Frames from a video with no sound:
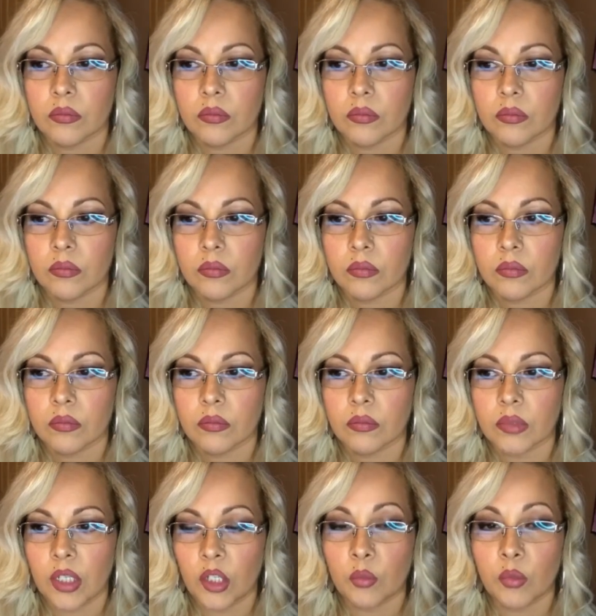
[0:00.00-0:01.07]
I don't believe
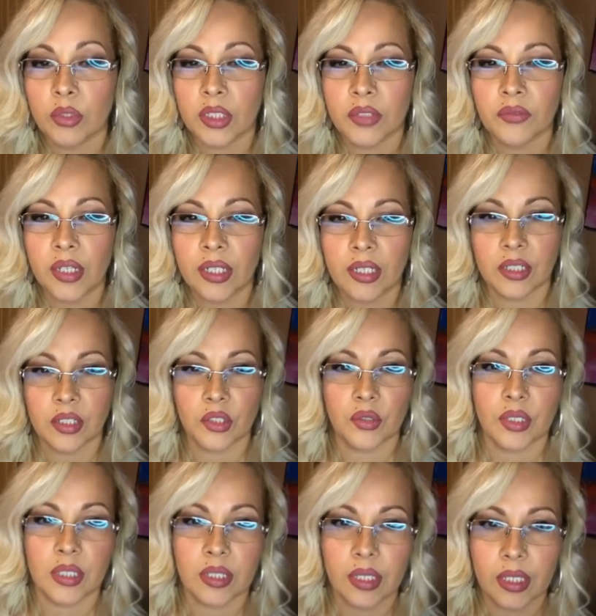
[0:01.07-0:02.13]
that countries need
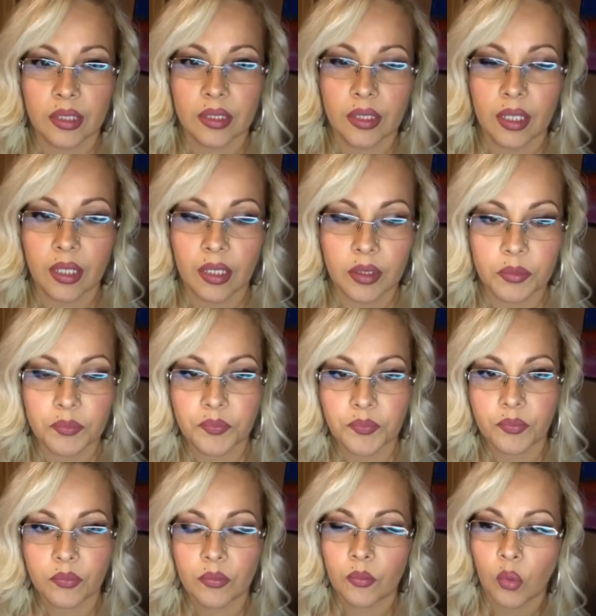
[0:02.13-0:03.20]

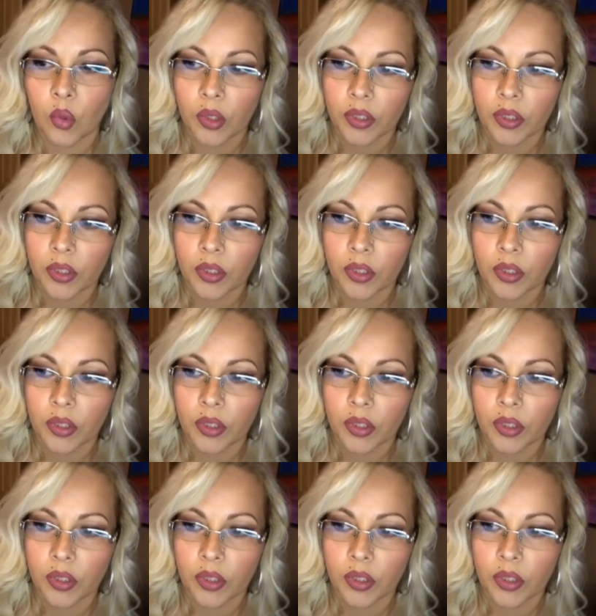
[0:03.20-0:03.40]
borders.